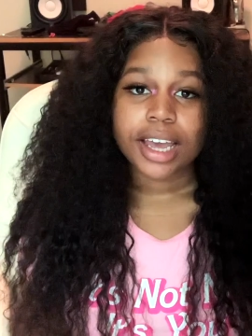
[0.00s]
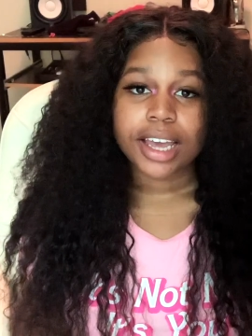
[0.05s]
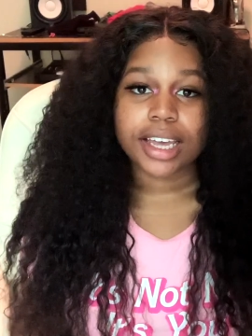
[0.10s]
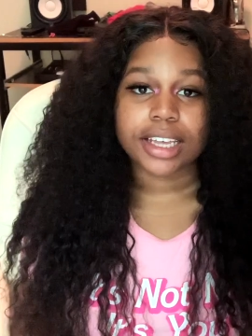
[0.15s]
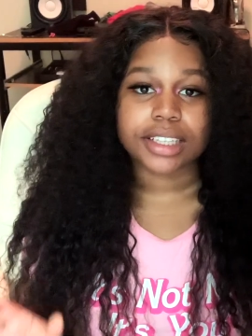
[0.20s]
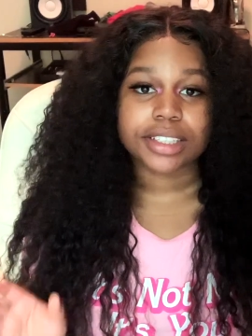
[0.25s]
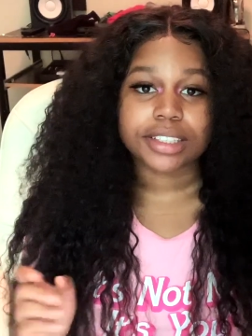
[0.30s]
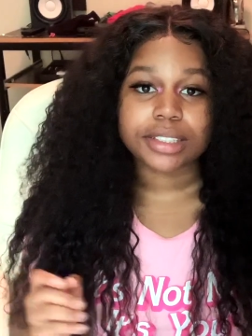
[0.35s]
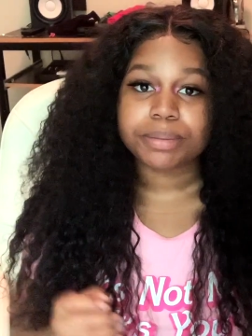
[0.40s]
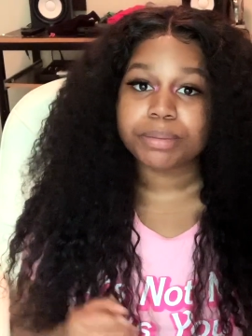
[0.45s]

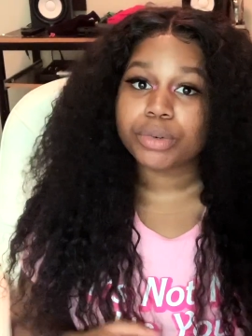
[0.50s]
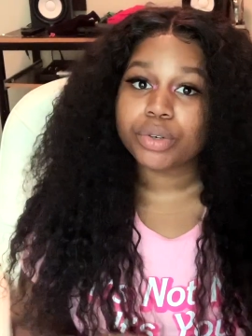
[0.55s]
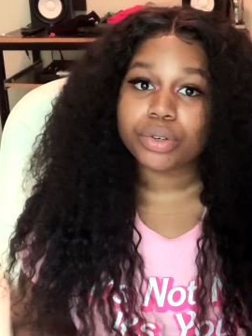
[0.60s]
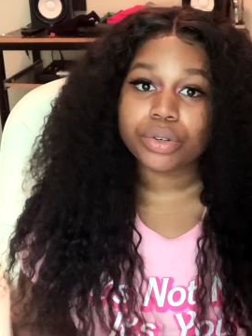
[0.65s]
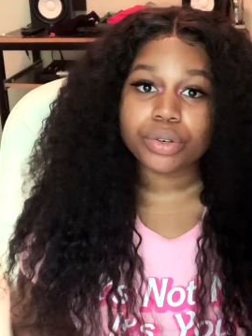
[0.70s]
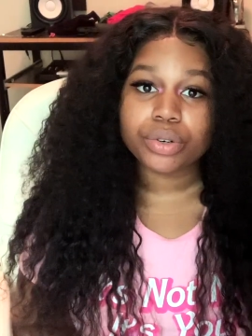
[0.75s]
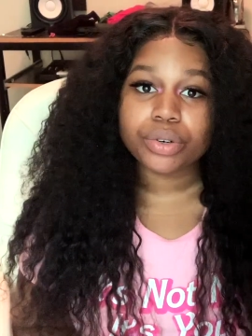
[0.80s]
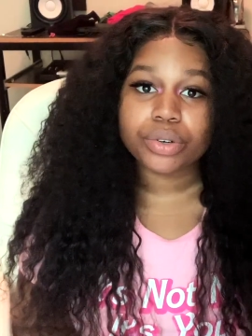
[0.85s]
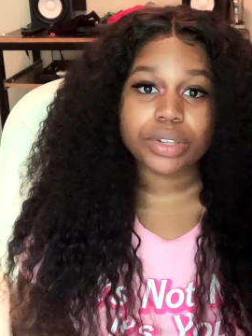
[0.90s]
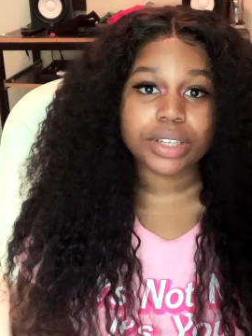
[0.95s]
It's
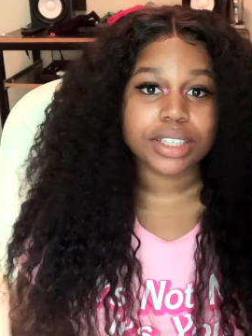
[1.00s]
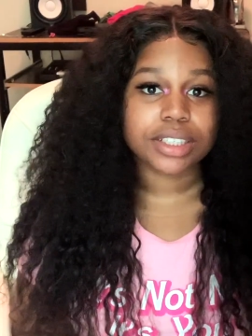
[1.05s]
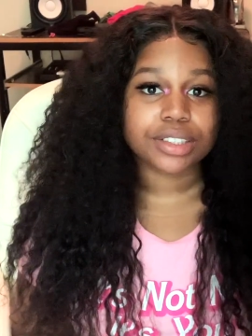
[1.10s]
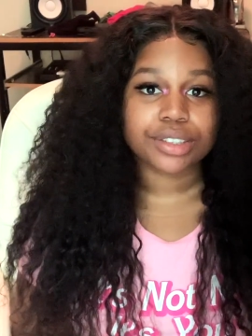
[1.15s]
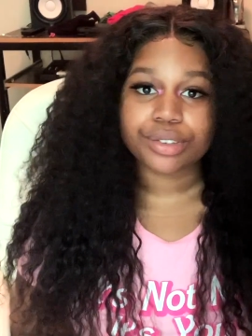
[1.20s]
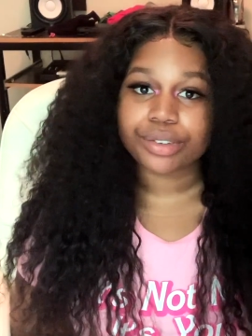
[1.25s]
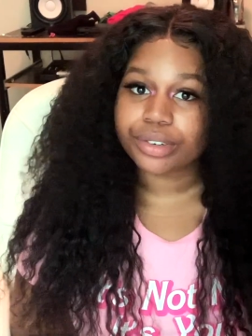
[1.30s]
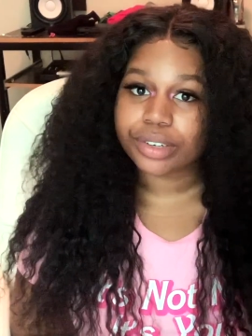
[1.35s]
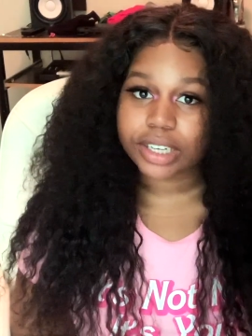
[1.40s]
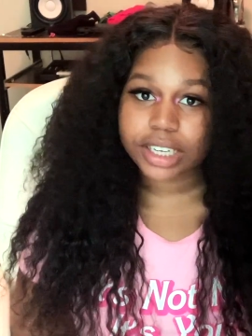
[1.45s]
smooth,
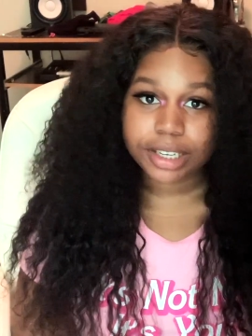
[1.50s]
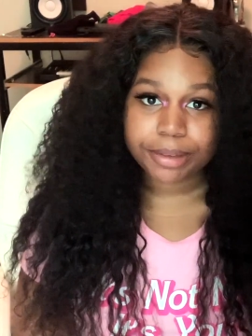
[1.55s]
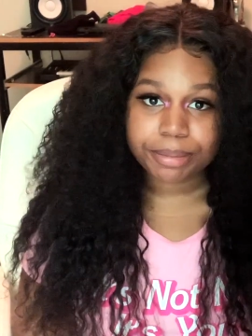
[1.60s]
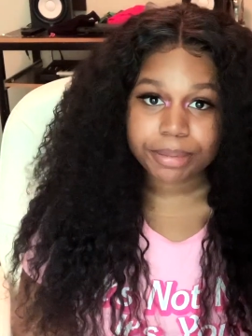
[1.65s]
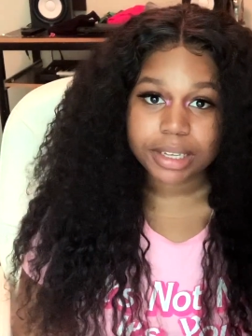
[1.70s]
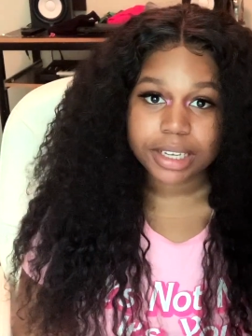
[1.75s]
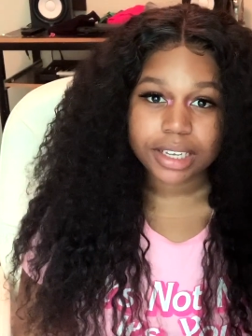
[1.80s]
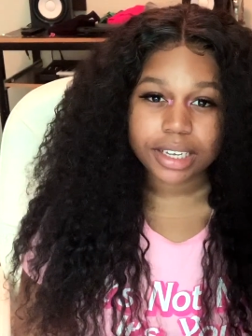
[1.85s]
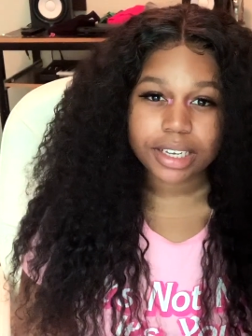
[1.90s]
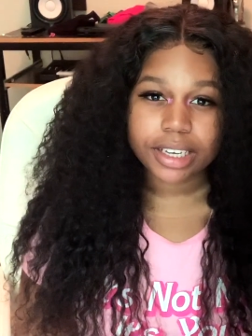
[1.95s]
it's
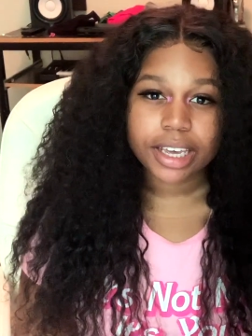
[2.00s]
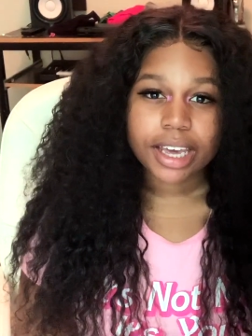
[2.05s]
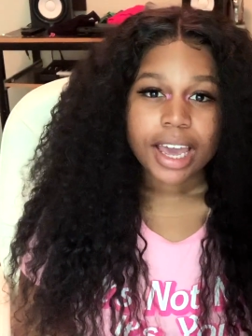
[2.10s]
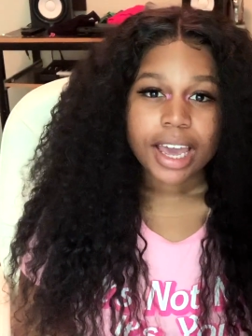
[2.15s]
creamy.